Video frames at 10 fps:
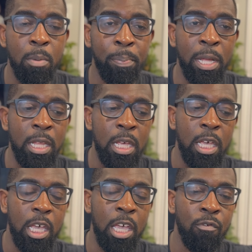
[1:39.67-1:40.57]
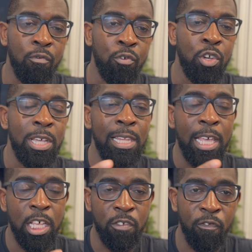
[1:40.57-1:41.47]
But it
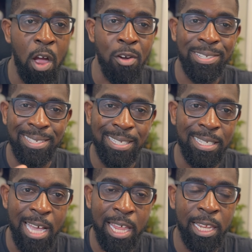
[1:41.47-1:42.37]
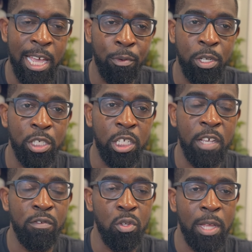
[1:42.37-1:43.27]
really, as far as design language,
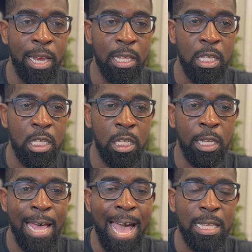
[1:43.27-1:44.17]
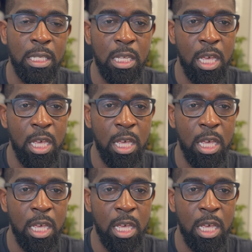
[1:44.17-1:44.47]
gives you that glassy